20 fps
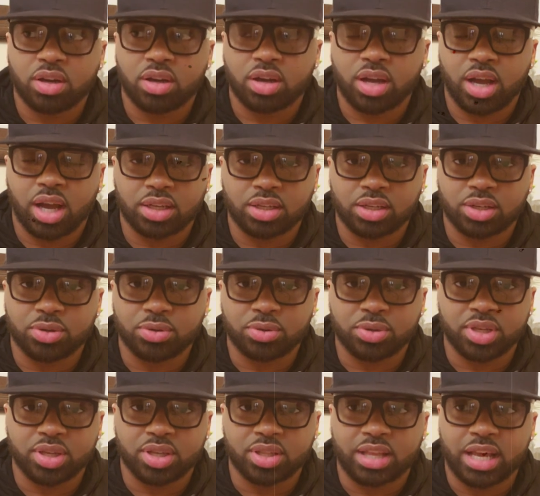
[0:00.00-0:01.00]

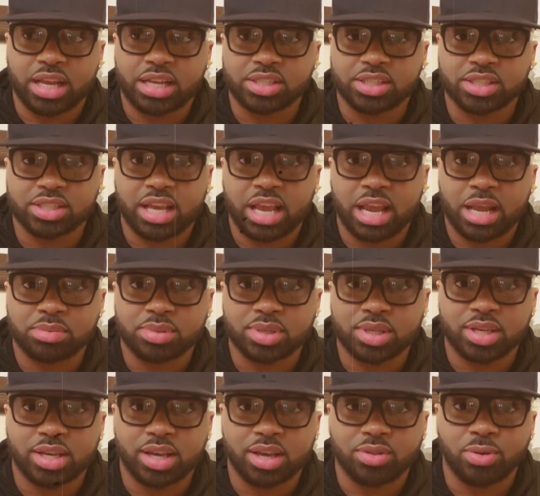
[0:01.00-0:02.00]
Hallelujah, they just came
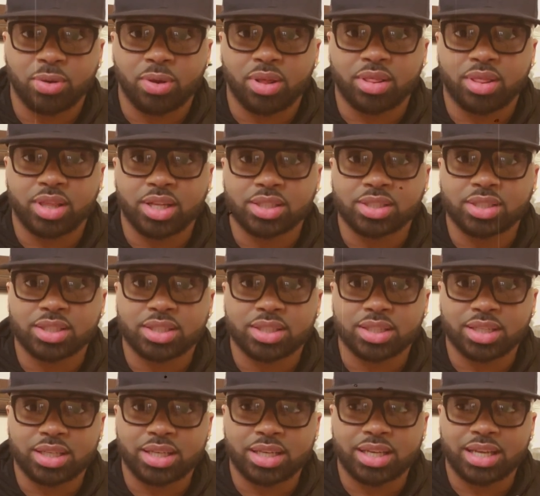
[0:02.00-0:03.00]
together
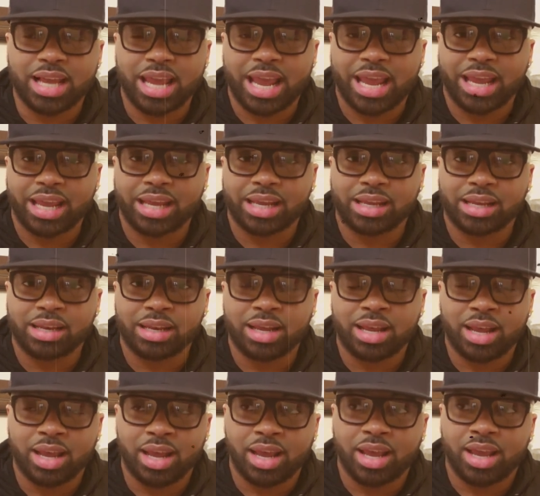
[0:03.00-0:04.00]
authentically, and
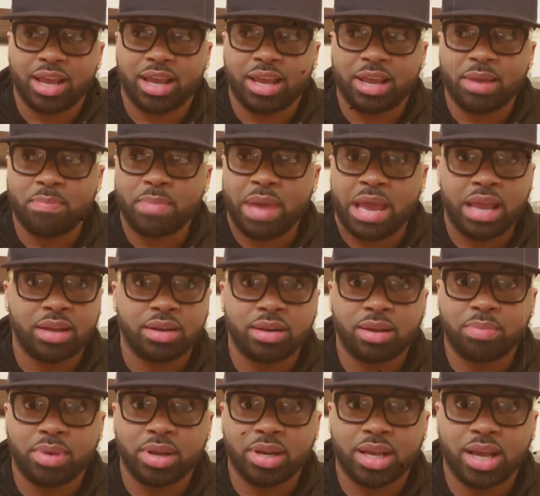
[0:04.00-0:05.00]
it may end
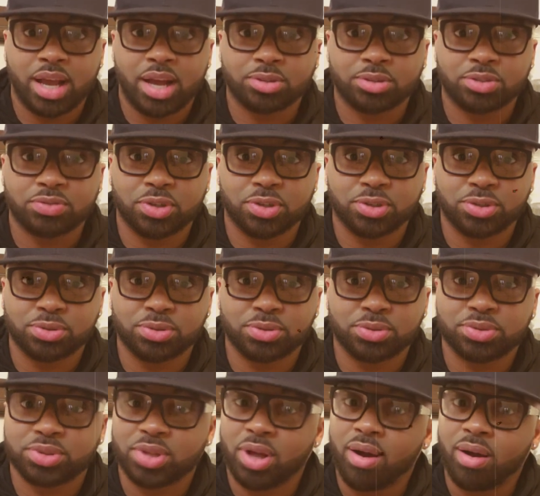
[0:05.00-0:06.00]
up being a
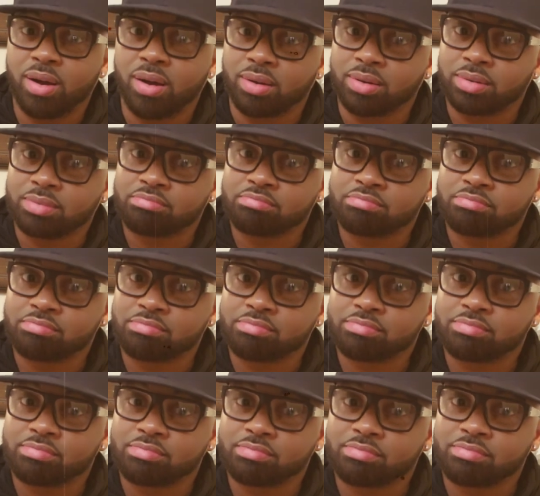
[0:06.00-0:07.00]
controversial song.
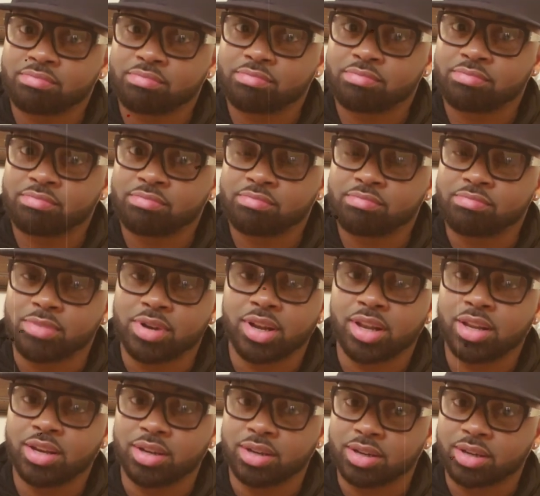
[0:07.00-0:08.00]
But
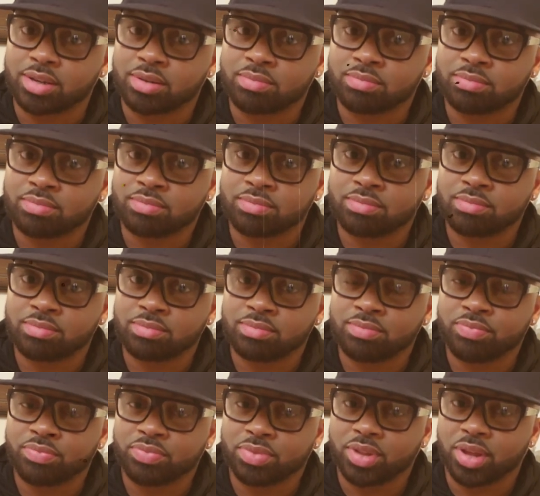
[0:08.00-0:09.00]
look,
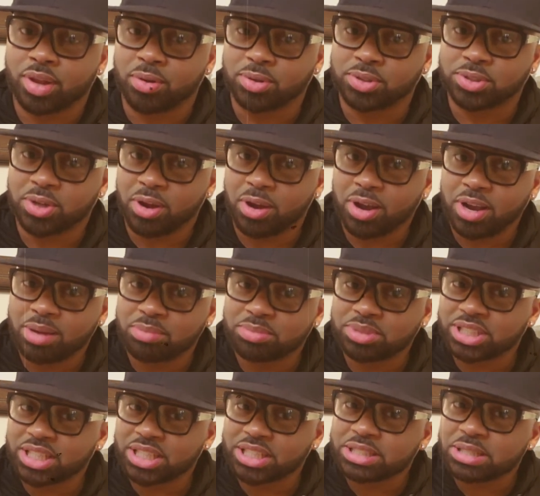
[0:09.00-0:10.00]
don't y'all come
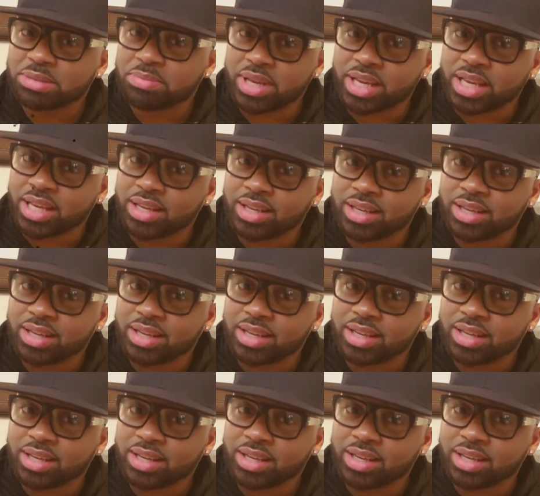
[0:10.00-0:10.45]
judging me.